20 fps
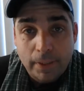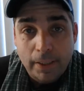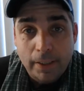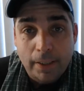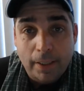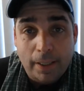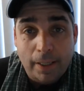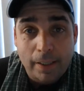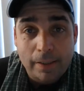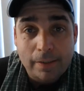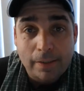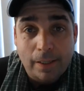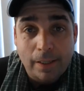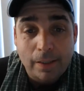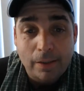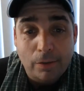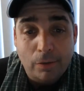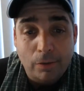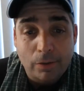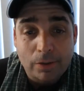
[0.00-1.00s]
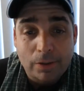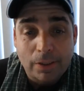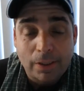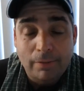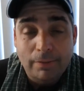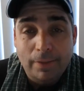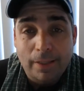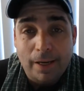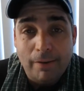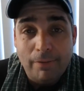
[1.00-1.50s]
Hey guys, how you doing?
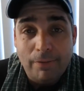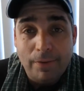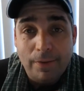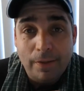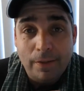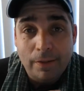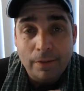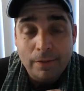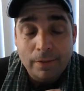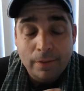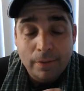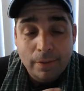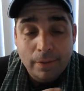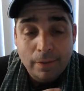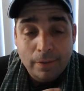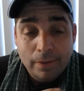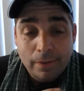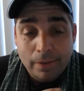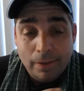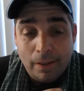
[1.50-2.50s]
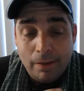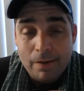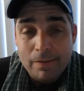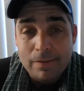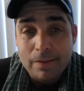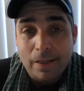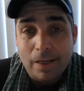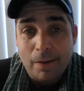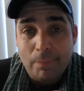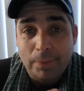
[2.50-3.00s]
Steve Lav here. Uh,
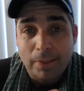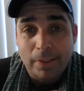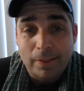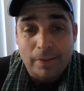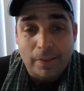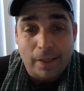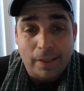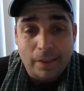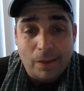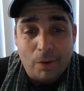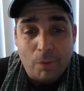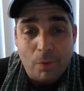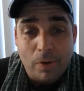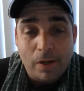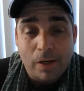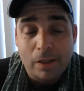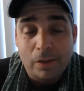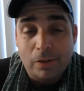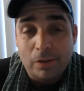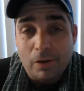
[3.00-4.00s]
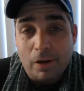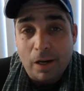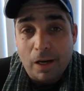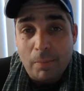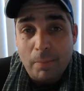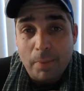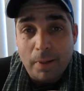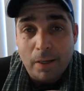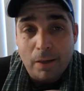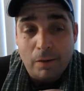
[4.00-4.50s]
just a couple of things I wanted to
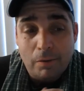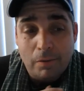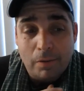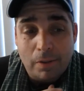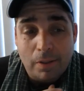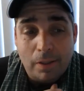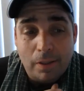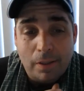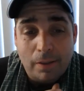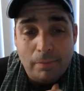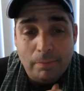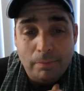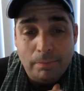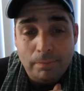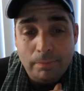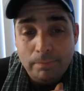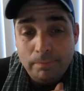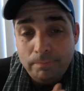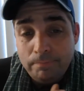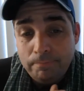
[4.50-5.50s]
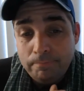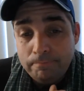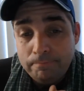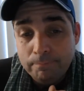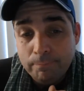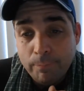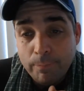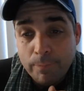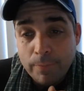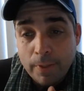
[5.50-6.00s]
talk about. Um,
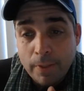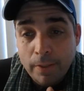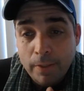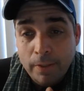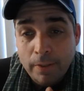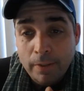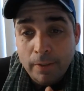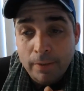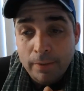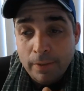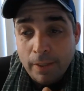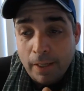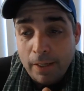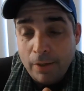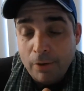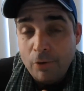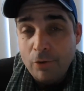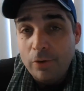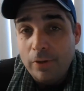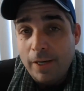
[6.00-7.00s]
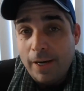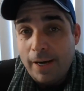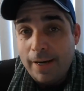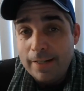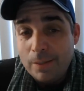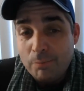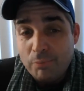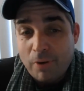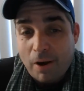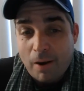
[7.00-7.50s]
I know you
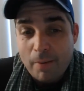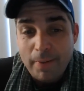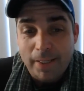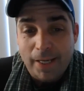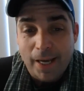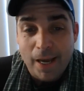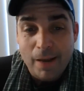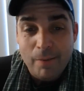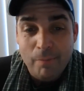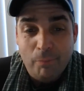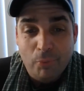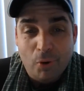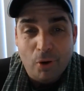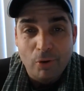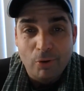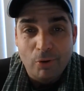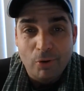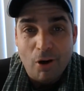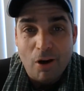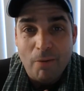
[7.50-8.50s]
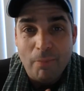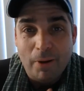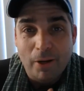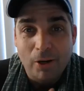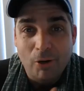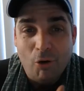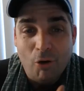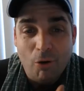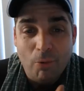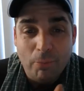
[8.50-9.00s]
guys are probably getting bored with all
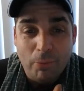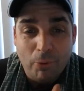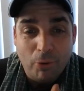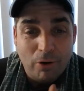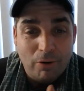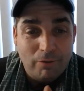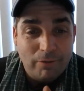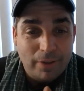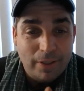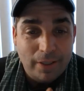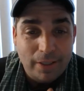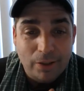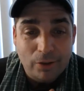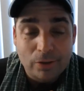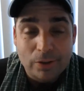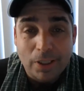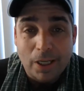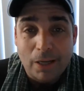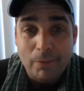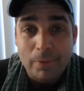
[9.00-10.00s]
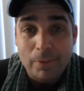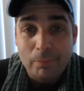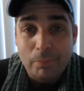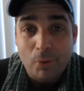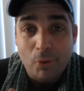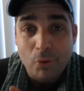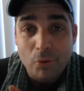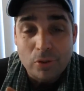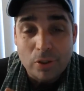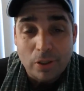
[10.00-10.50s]
my oil burner videos. I've been
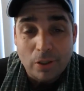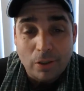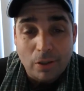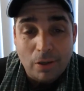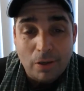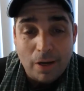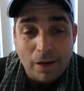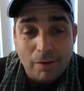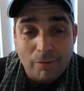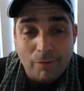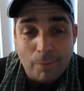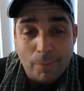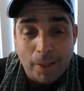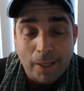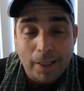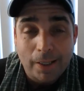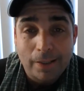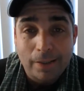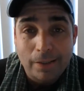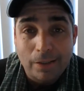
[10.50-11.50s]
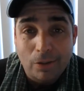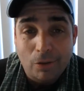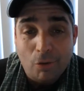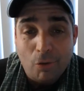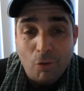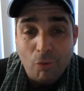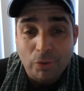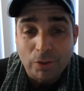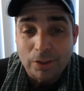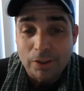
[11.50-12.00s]
posting a lot of them. I got you
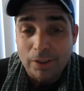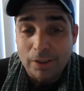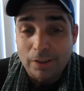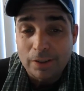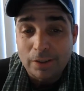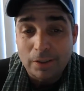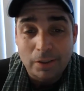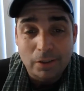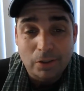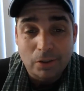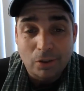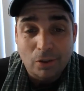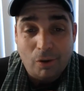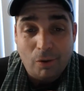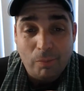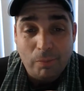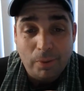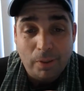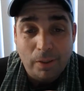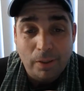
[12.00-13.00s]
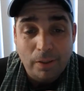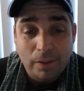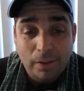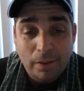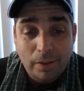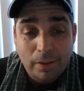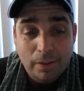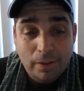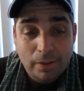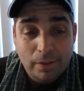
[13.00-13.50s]
know over sixty or so, but
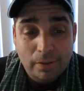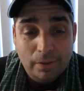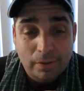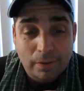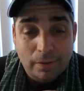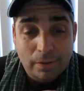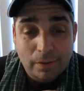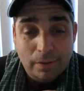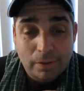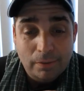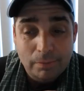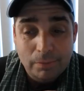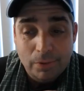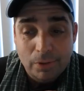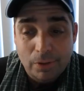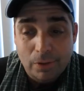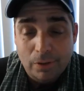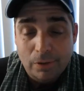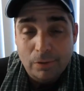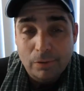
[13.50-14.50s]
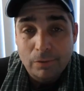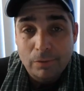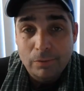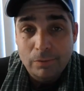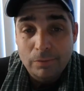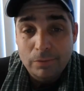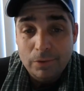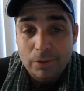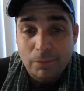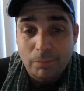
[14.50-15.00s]
um, you know
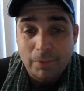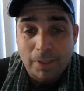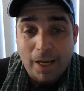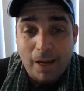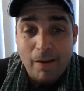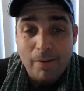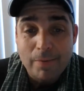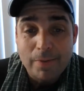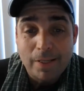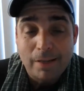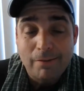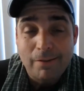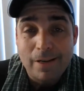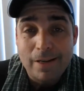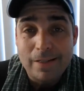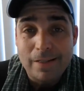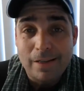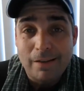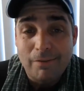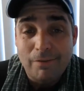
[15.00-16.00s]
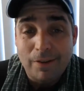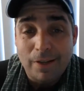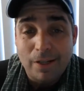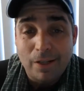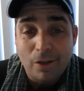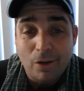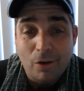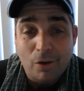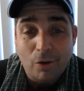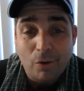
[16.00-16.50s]
sometimes they're easy to
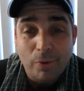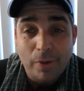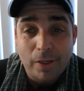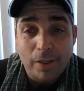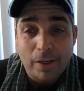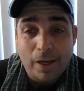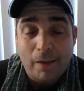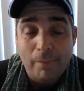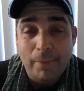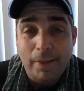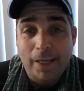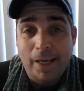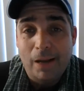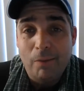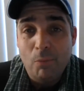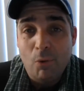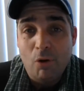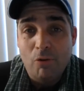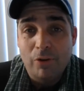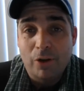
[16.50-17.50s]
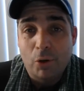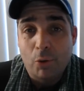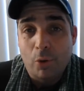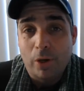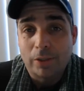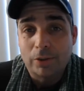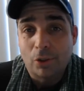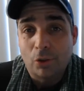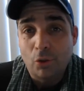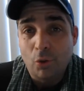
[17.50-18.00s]
video, and I've been getting more
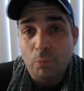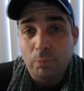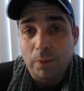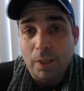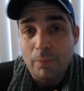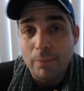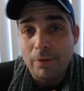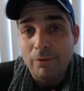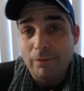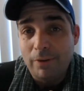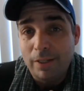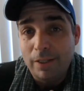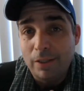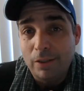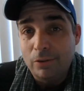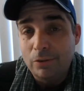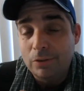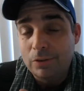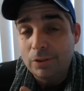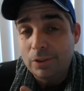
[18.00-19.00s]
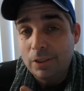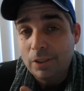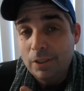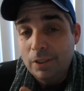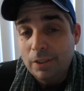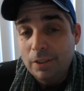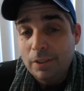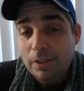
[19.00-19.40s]
requests to do plumbing videos,